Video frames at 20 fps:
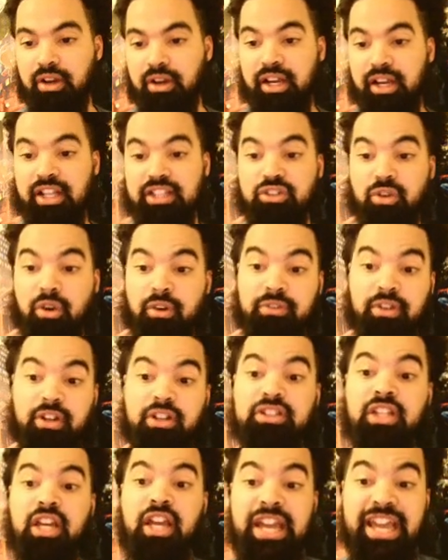is, or if
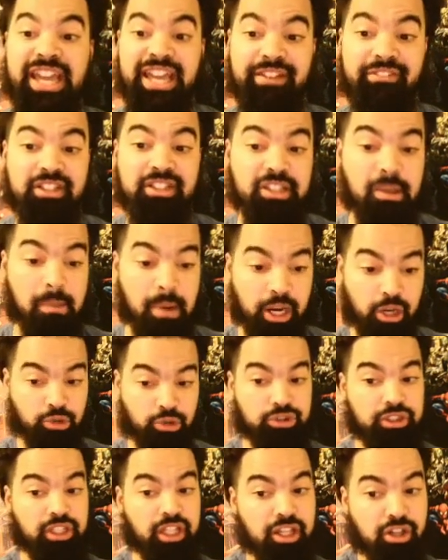there's even somebody who
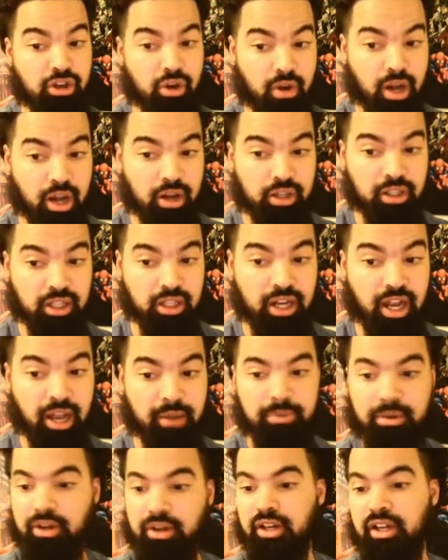did know how good
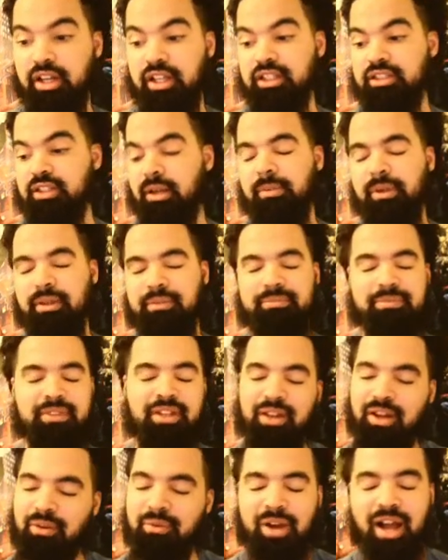Hyperion is, I mean,
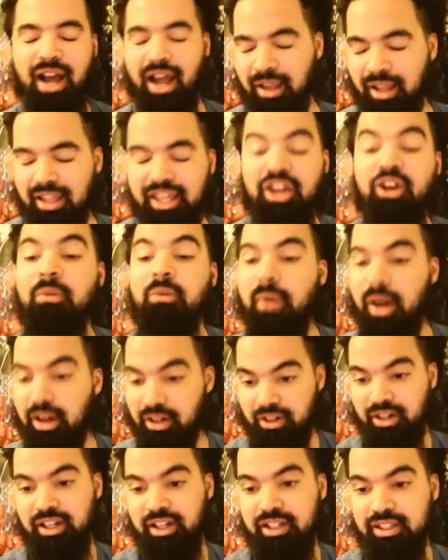
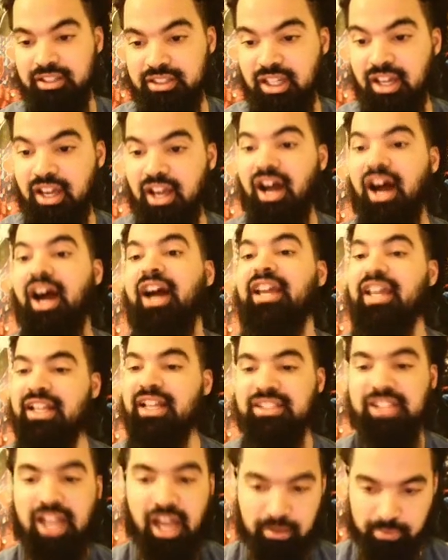Killmonger is
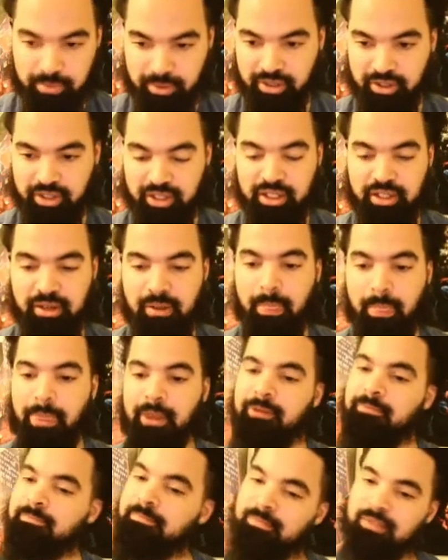against Hyperion,
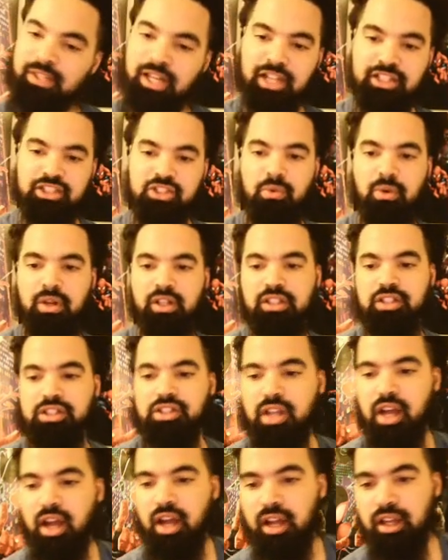I just wanted
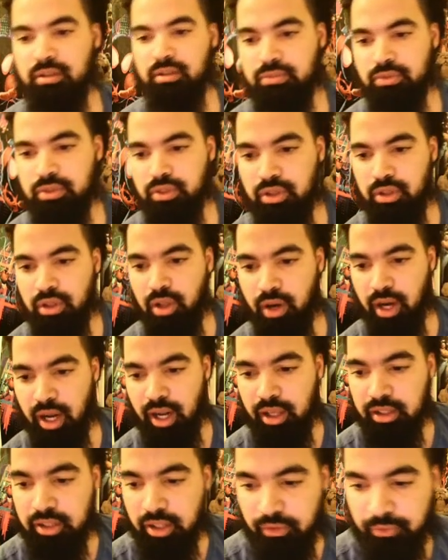to throw that
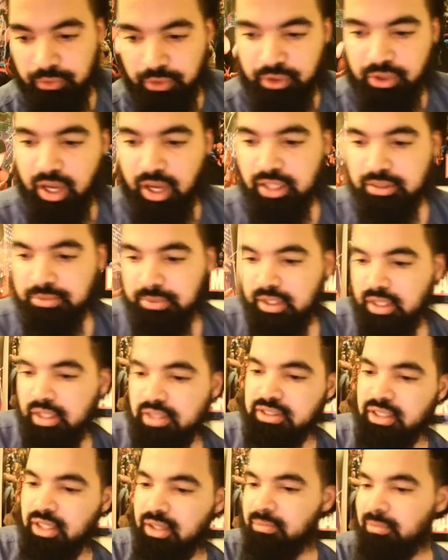out there for you guys because
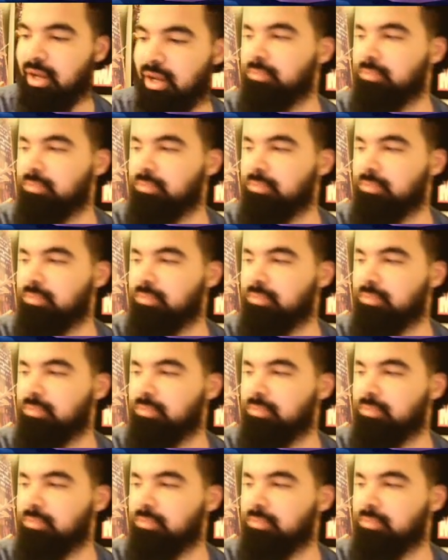I'm